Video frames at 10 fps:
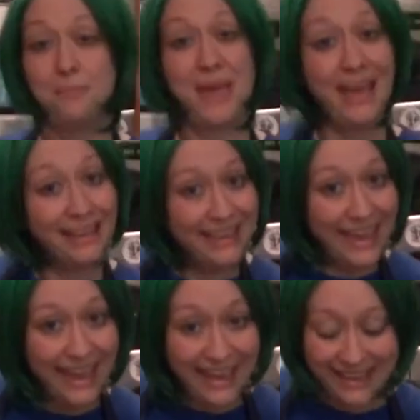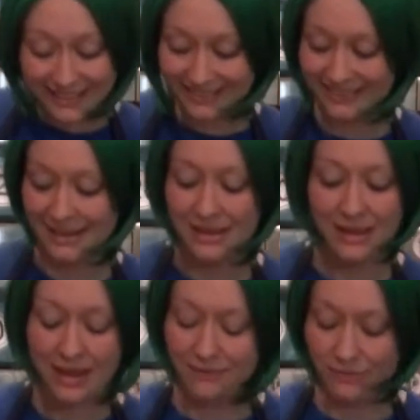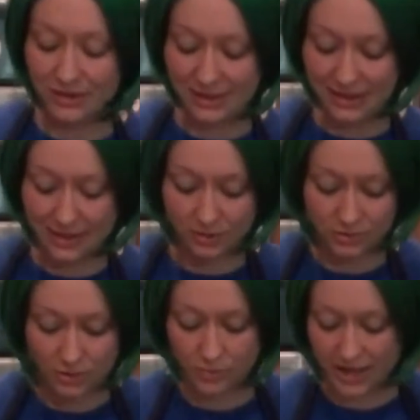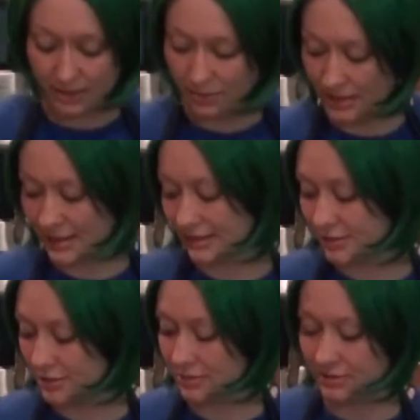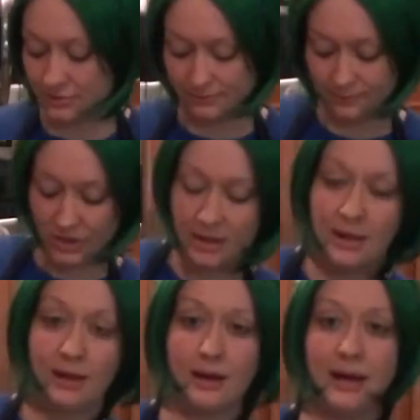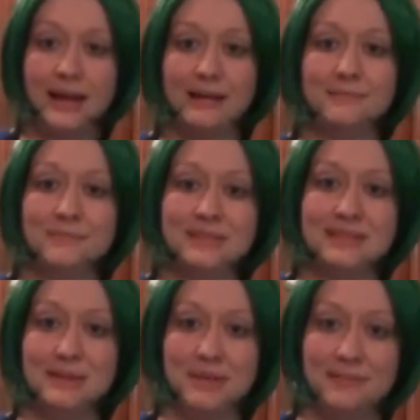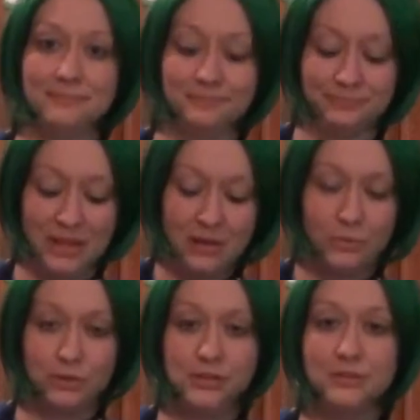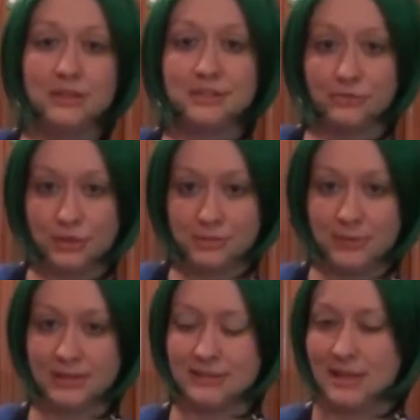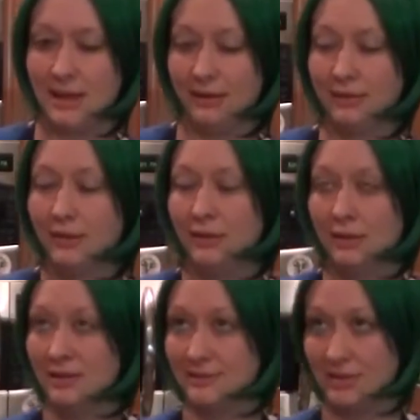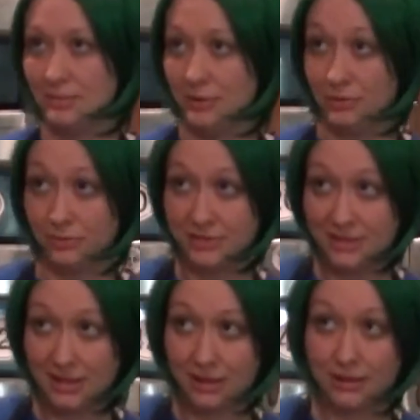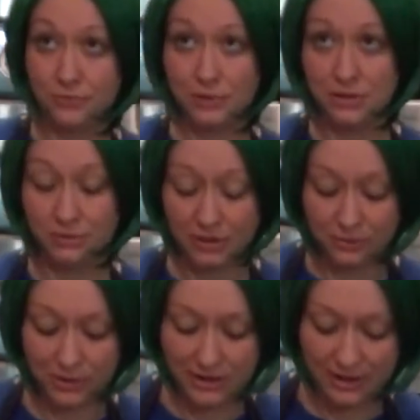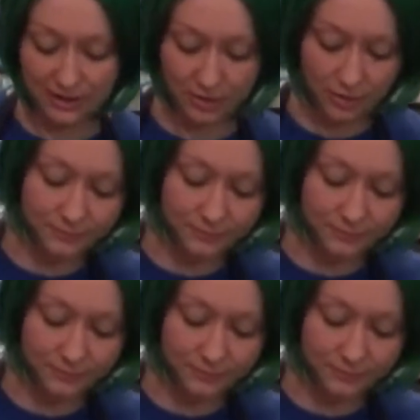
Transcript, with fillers: pancakes, everything else. Oh wait, okay, let's do this. Aha, cinnamon. We'll do this first because then cinnamon will stick if we do liquid in here.